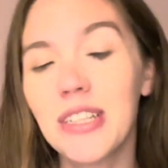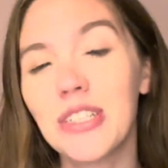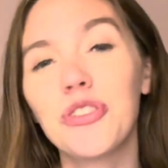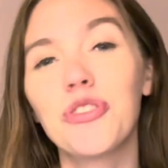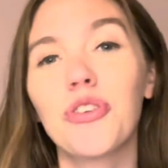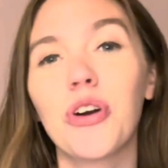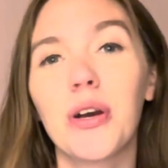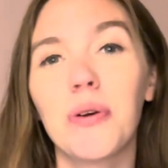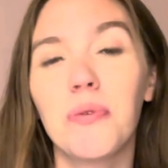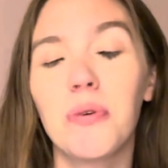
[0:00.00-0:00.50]
The
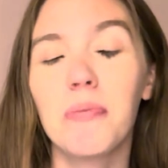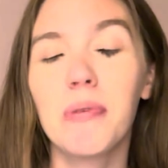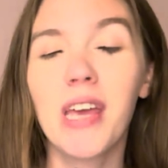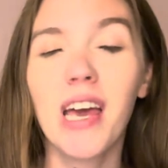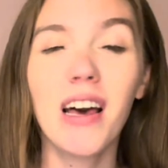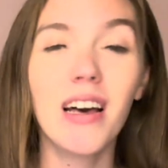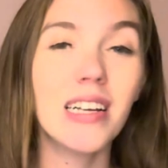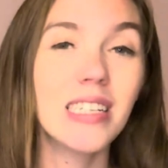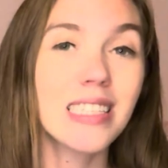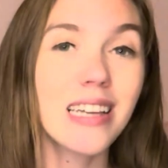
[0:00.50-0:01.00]
drawing will be
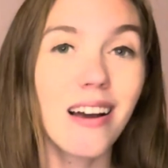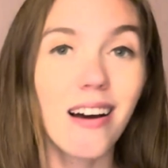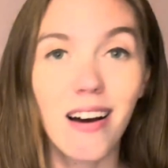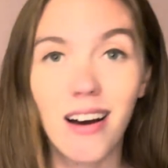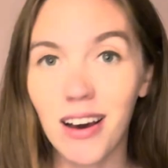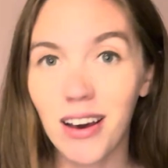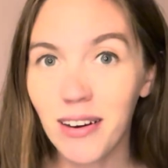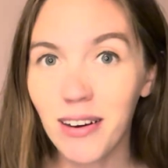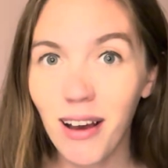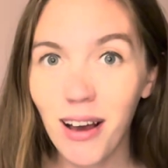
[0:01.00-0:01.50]
held
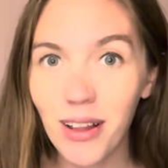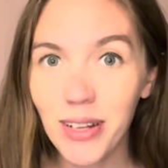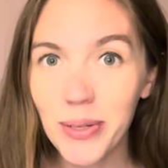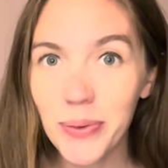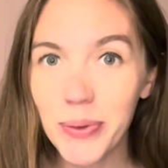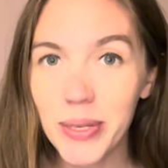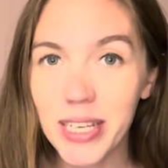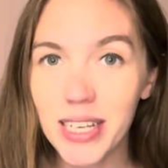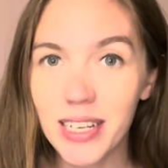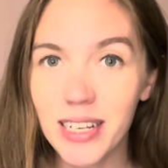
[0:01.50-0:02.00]
on
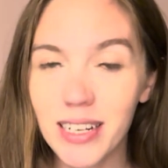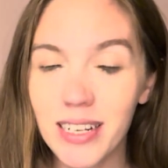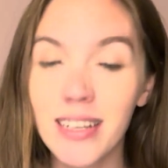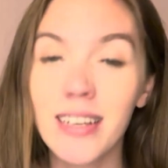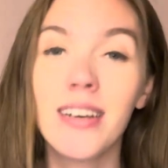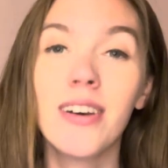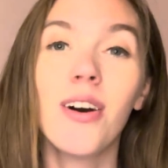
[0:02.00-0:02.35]
Halloween.